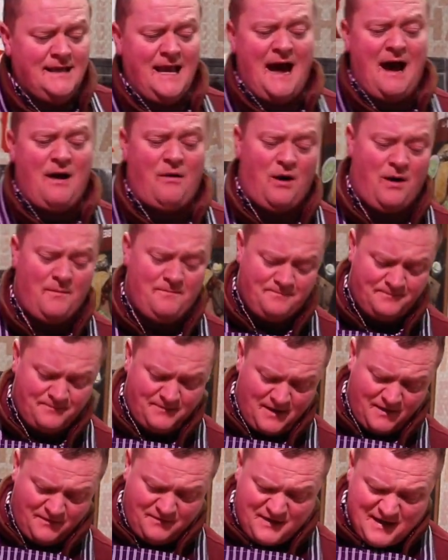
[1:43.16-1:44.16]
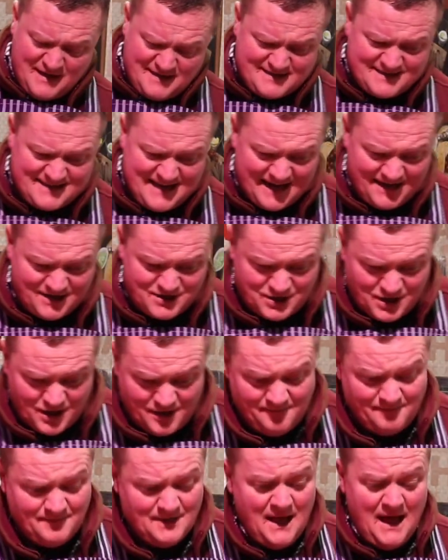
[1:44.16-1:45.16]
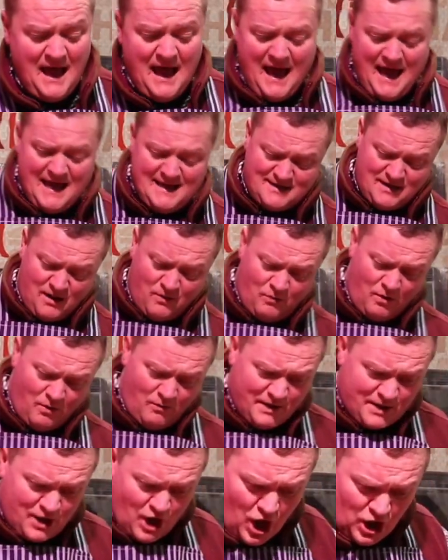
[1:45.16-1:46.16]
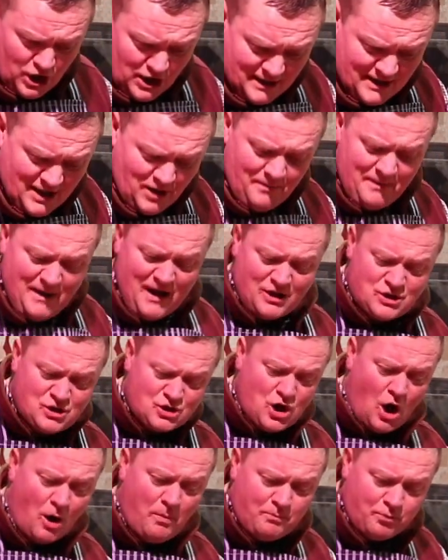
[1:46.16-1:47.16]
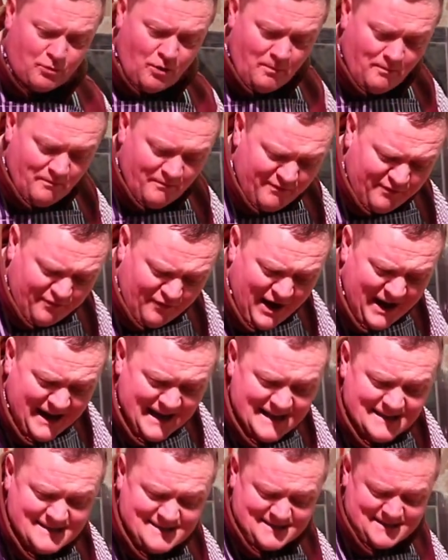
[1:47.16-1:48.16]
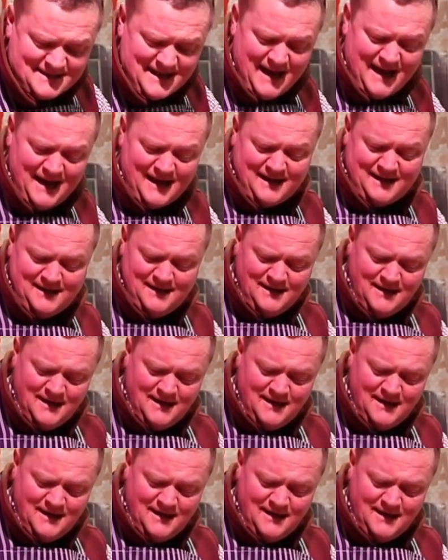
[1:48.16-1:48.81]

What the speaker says: Now, this section is what we call a little bit of top rump, frying steak.